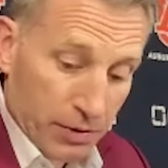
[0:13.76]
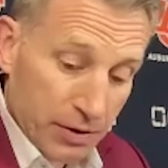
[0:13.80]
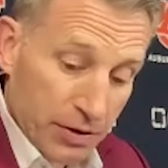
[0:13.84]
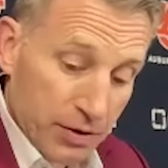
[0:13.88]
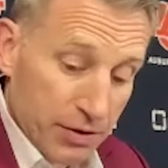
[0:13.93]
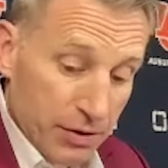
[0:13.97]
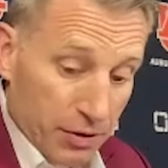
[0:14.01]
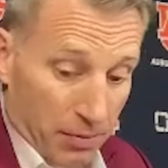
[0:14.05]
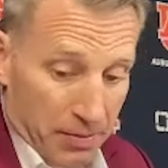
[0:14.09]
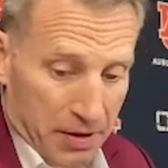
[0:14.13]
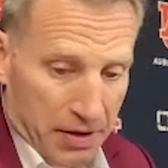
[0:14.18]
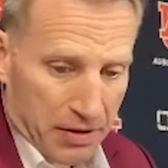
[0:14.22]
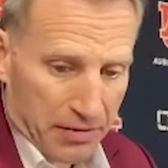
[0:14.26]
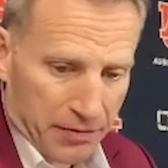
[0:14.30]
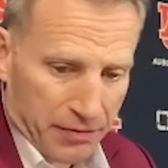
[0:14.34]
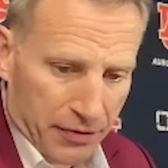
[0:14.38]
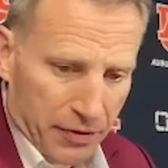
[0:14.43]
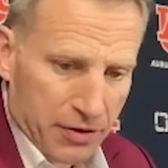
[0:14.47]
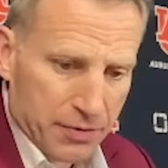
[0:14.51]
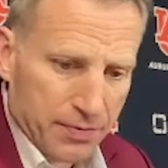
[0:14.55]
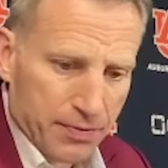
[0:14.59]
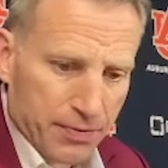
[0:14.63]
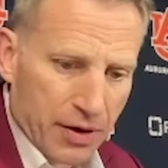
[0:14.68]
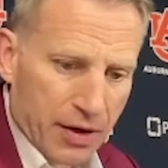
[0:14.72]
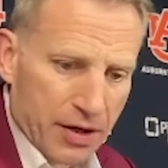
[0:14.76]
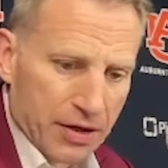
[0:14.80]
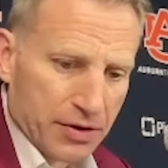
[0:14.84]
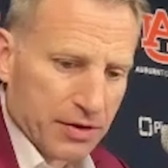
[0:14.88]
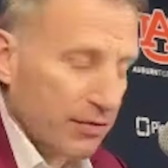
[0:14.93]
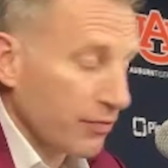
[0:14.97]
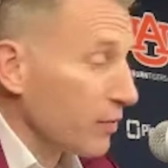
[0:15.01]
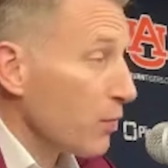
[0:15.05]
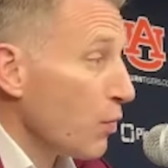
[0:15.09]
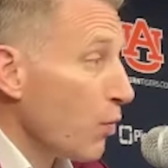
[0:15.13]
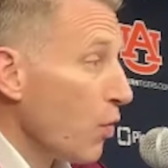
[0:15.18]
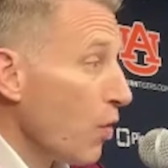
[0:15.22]
still be in first
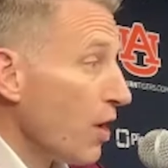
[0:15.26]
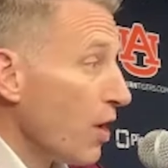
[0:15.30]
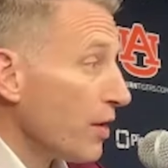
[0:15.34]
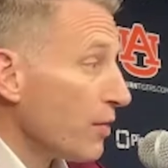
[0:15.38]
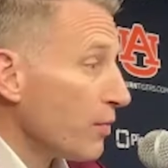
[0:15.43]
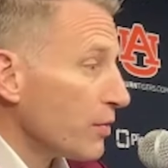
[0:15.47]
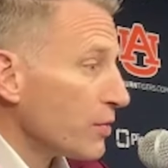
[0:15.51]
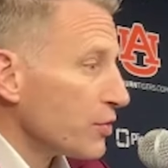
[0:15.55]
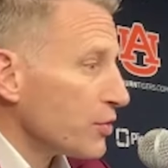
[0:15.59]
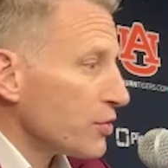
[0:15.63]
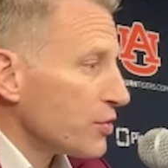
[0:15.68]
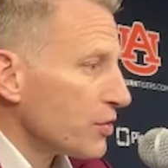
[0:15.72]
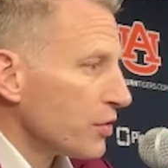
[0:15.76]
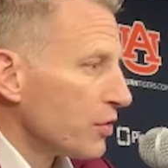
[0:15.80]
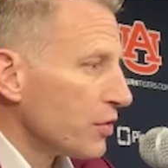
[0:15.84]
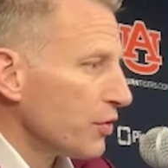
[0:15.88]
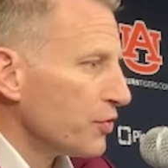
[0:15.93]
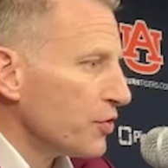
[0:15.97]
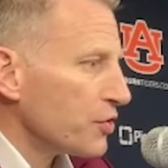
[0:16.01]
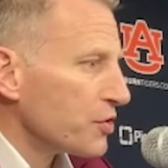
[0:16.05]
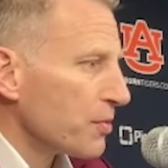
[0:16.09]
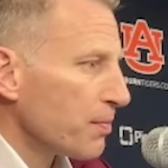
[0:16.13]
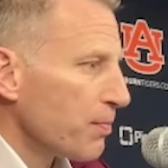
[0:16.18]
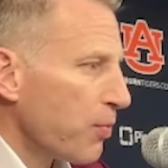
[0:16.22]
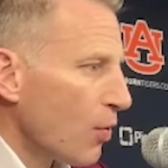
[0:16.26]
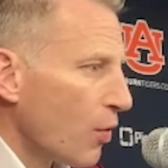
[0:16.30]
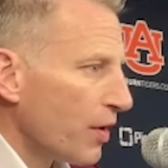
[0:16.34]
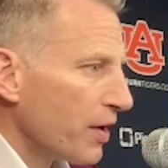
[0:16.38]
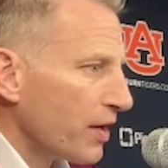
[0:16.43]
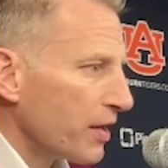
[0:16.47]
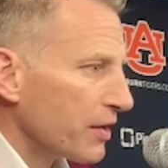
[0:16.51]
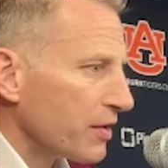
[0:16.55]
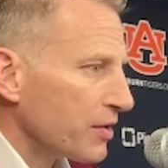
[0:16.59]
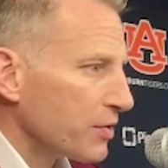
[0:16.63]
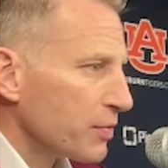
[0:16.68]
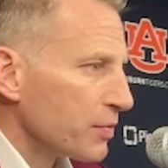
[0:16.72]
place if we won, which is a little
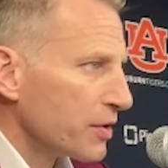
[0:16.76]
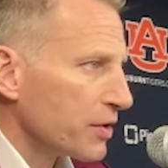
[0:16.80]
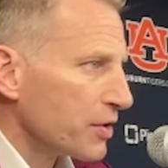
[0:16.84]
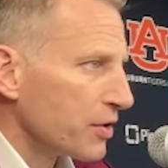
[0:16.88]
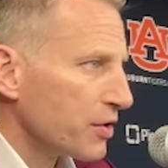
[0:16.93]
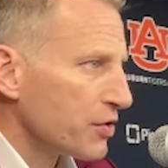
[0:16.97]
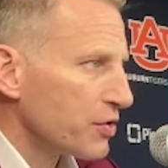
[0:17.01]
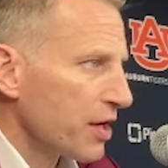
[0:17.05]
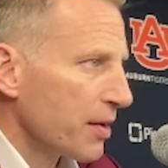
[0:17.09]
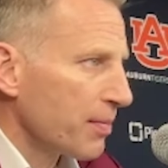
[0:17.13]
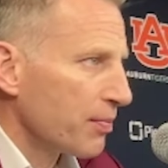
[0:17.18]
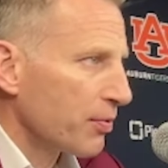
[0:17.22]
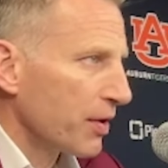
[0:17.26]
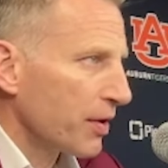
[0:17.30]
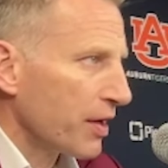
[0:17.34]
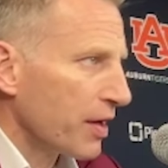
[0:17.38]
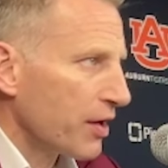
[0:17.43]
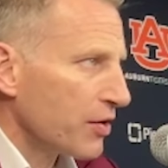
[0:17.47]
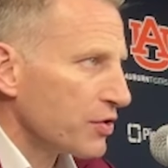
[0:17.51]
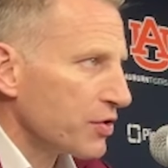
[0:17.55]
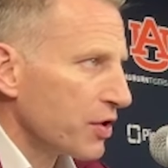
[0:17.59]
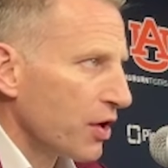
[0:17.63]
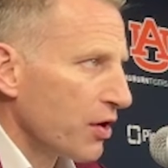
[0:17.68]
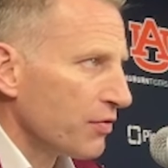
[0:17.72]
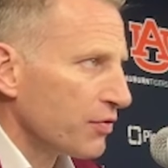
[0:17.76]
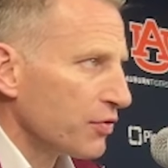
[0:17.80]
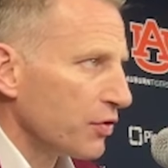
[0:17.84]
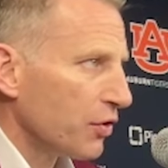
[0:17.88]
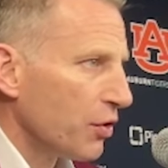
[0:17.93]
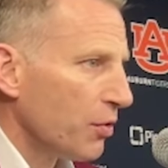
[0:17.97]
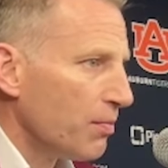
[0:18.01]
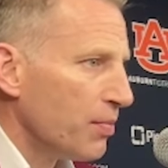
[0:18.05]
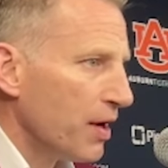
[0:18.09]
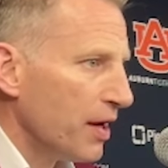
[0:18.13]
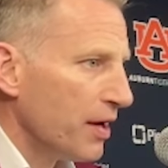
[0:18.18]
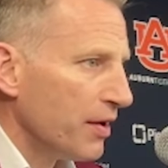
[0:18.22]
disappointing because we could have separated ourselves a
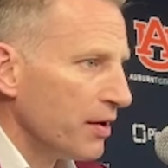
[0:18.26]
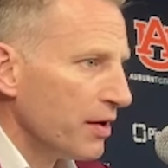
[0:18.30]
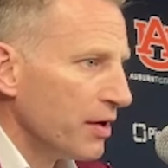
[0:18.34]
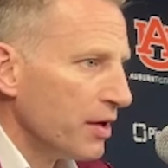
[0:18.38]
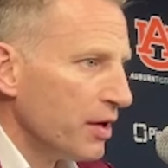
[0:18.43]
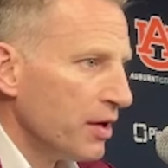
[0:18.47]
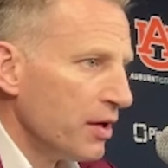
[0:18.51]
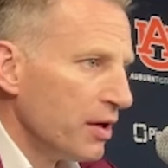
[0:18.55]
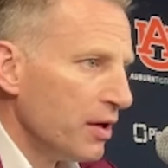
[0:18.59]
little bit,